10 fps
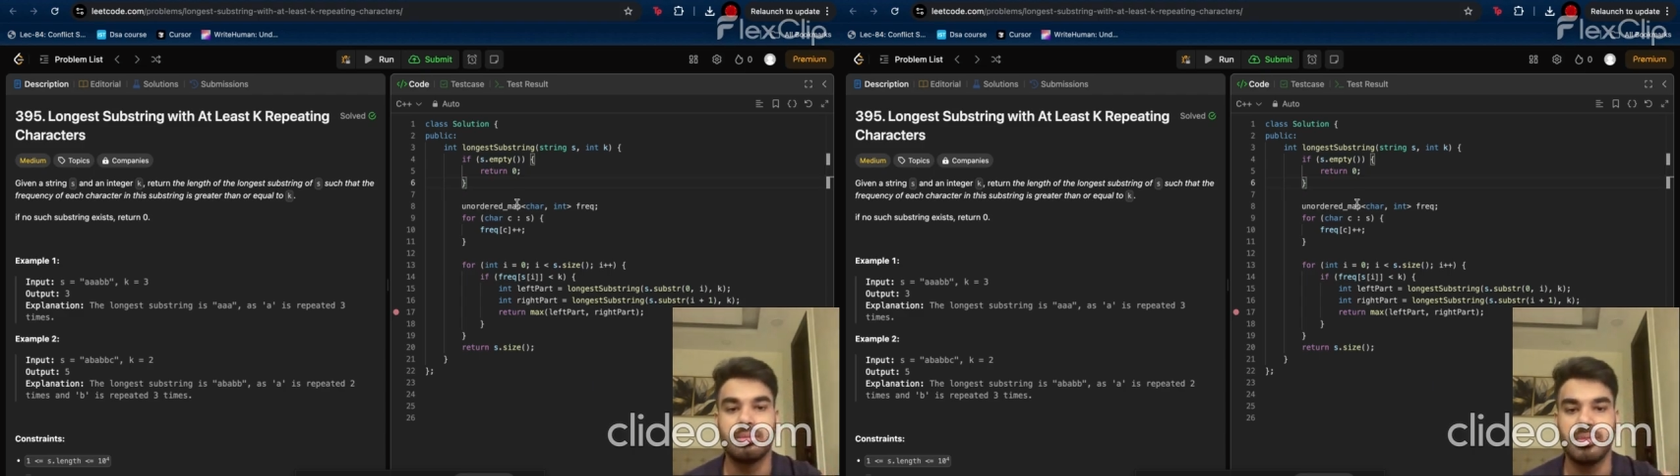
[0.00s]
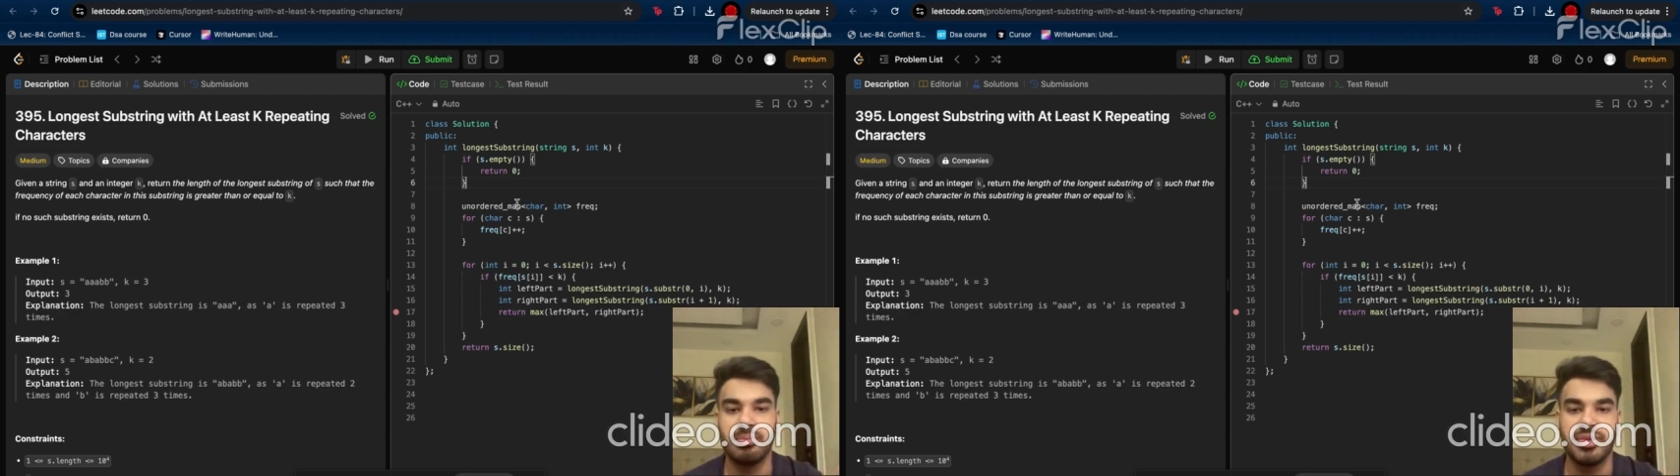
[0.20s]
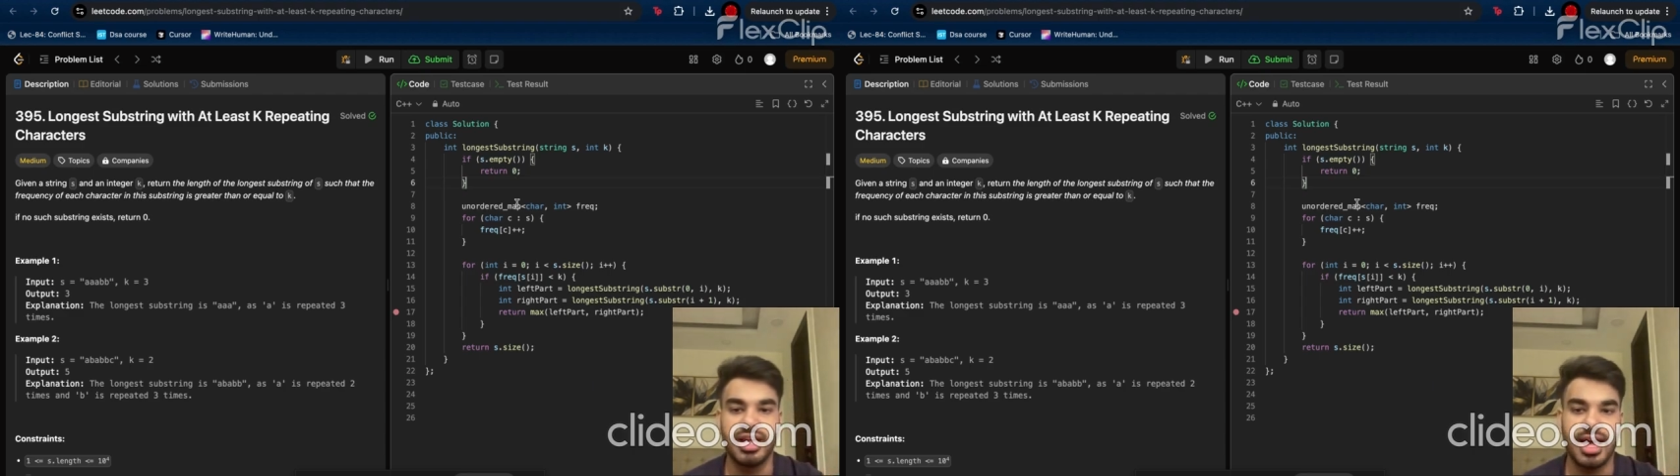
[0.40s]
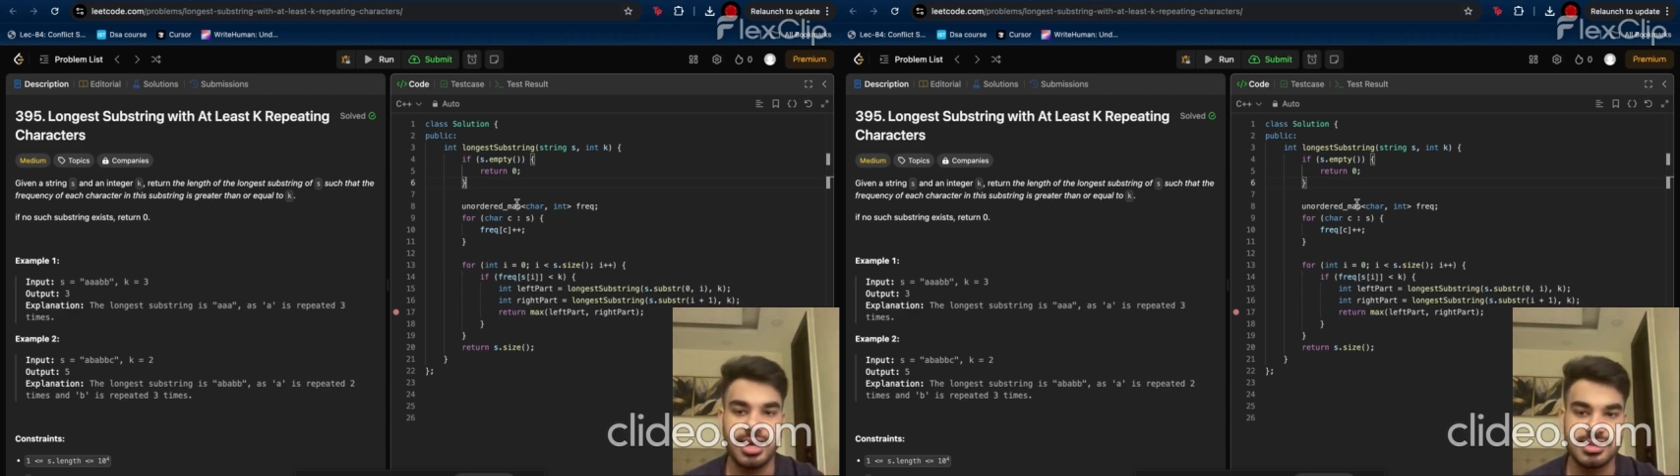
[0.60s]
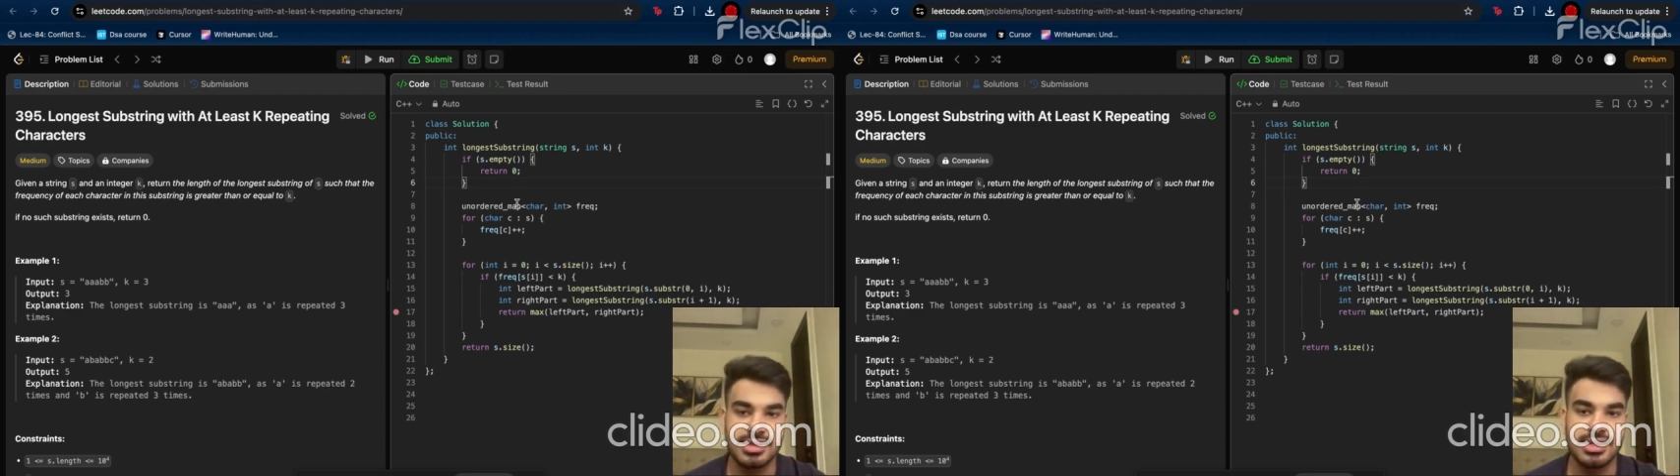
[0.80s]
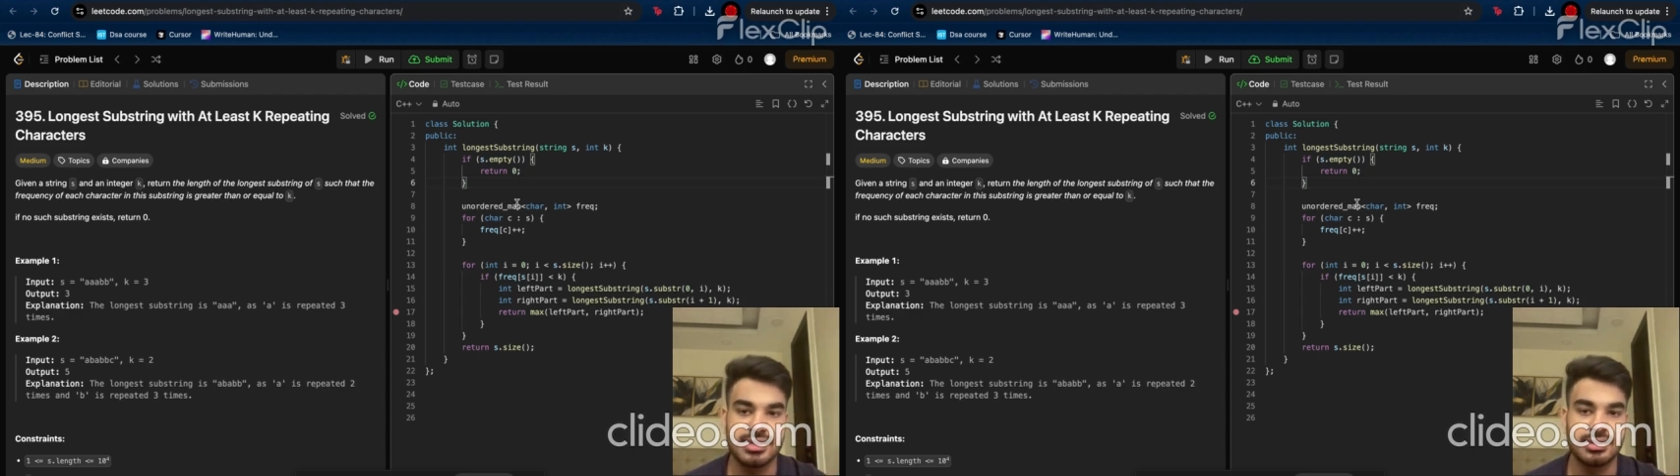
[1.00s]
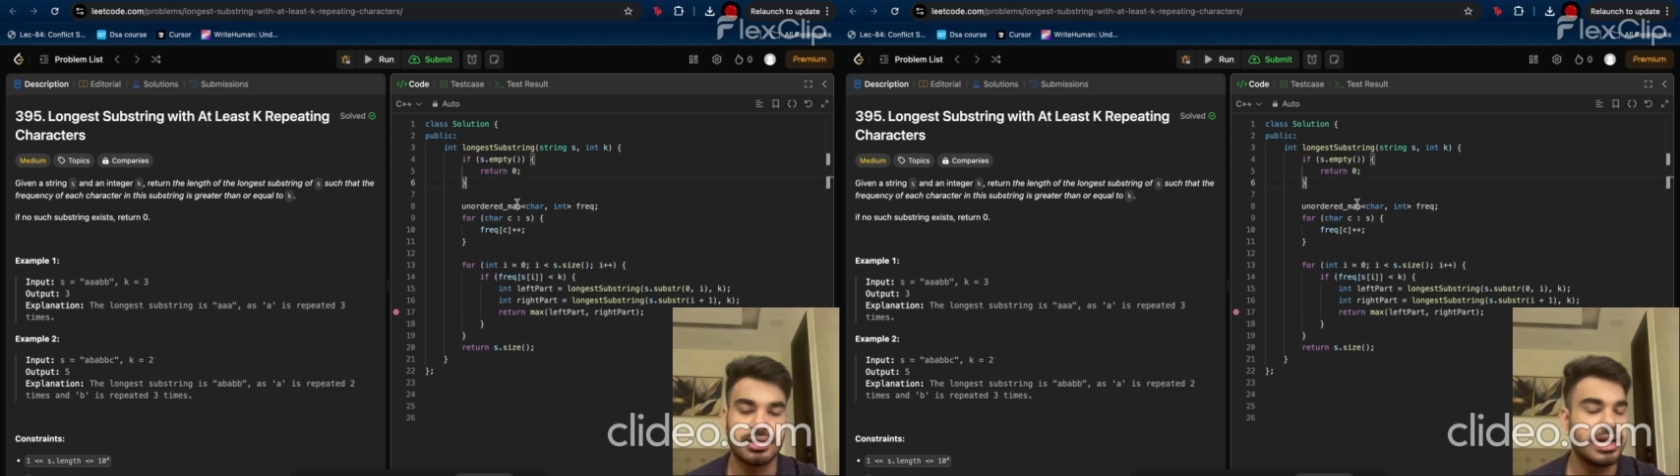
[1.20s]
memory access,